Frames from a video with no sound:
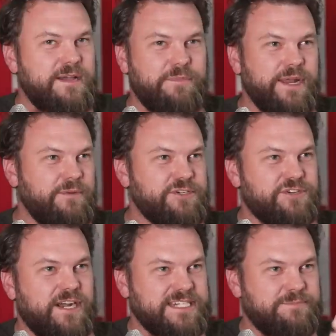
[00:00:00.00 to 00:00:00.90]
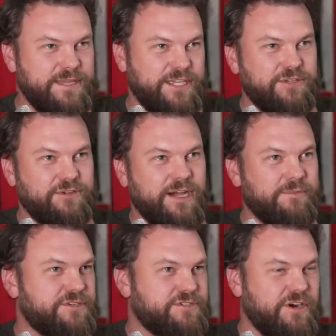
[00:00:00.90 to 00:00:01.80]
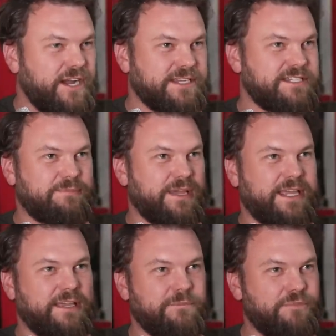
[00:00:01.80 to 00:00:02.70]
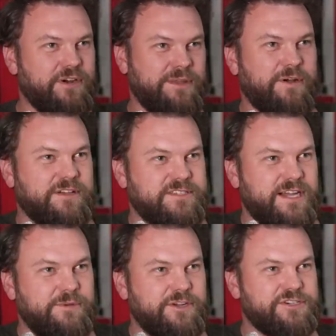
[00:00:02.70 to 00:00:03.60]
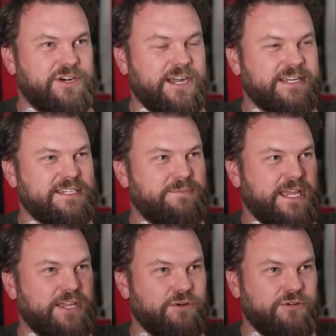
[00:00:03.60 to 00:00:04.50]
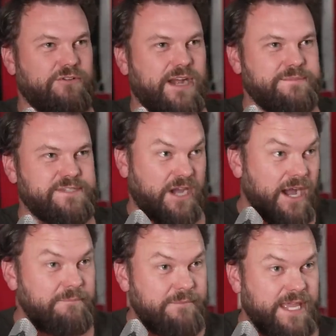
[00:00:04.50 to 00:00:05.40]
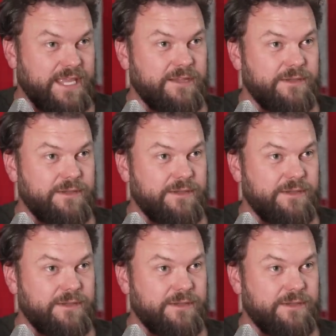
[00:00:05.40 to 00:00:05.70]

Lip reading: But I'm not trying to be you. I'm not trying to be Brody Moss. I'm not trying to be Gordon Ramsay. I'm me.